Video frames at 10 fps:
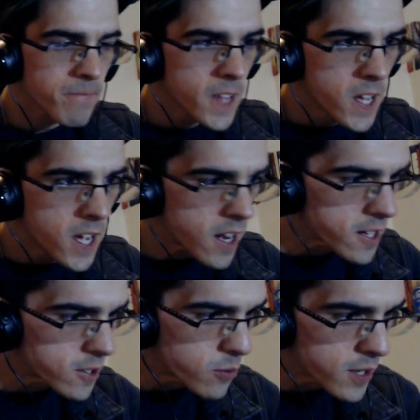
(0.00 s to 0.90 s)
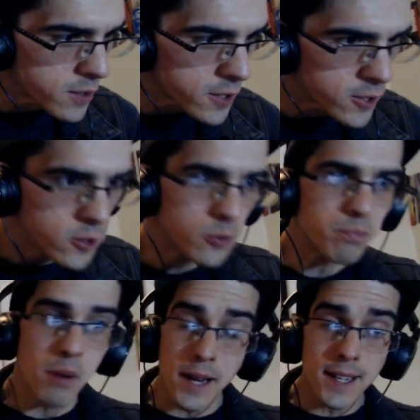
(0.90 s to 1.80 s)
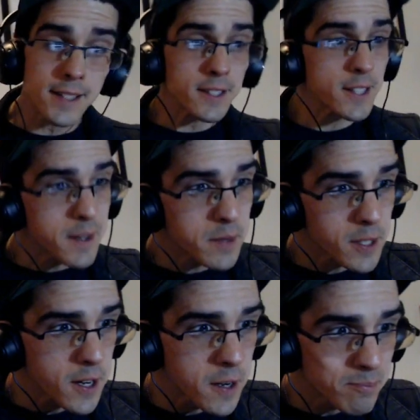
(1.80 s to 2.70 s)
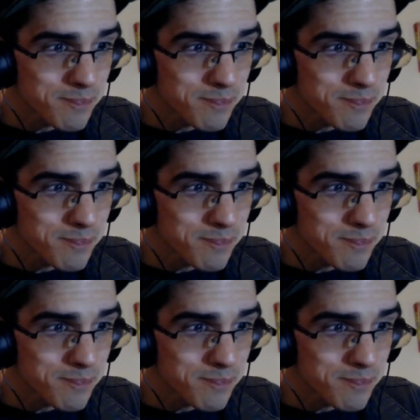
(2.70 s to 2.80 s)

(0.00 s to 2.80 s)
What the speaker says: I don't know what else to do, but at the same time,